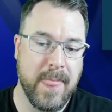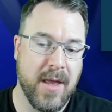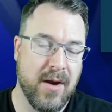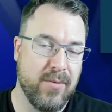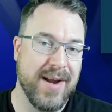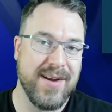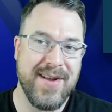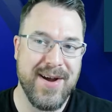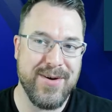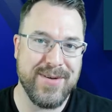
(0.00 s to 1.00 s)
Right
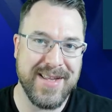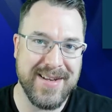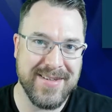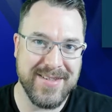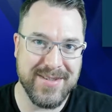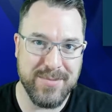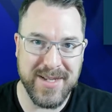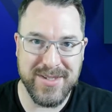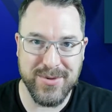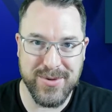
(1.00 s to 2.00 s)
now, again, it's just a
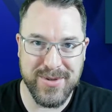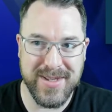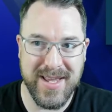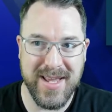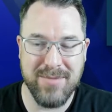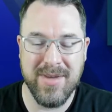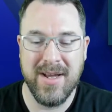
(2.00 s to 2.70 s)
placeholder in the game.